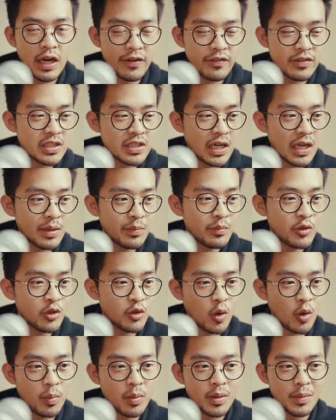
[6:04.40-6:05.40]
every time
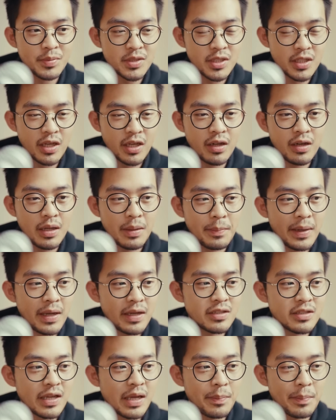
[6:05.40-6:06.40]
you open Obsidian, it
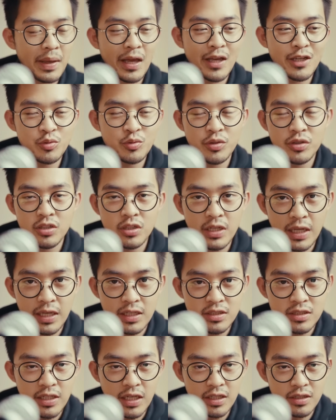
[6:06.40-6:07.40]
makes a page with
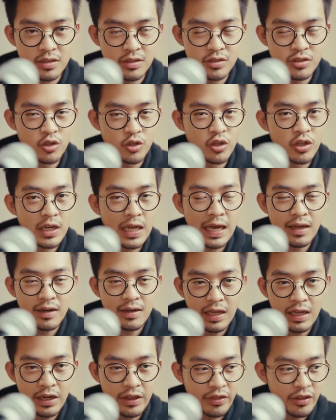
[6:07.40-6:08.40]
today's date. So you can
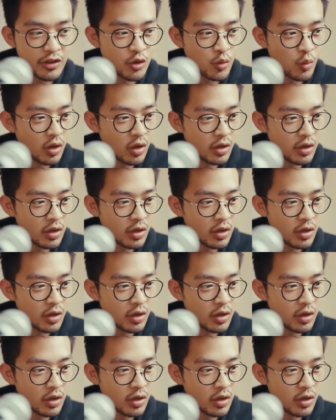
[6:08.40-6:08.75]
add anything you